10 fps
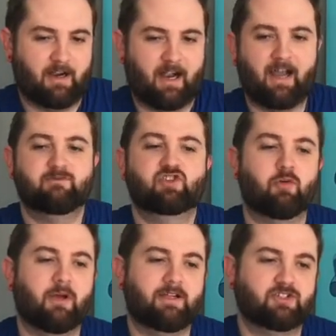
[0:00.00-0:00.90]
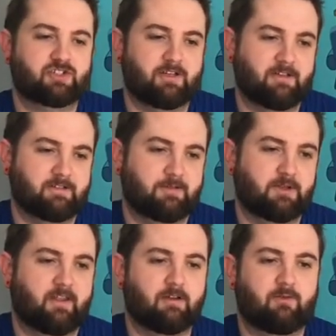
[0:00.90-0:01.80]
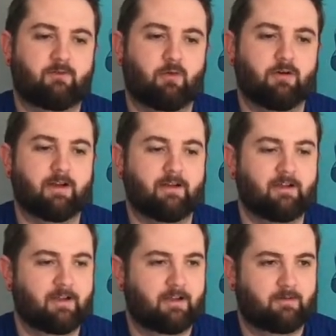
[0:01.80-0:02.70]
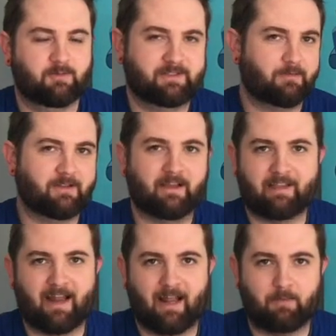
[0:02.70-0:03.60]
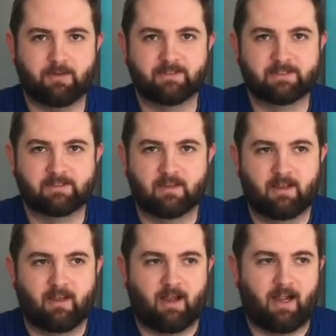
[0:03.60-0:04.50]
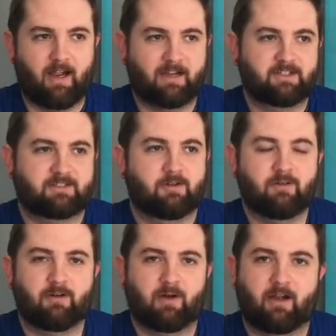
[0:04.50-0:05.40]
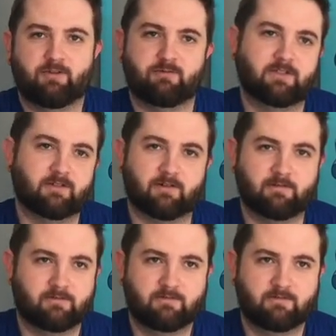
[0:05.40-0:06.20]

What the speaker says: I have so much to be thankful for, and when something like that happens, I just don't know how you deal,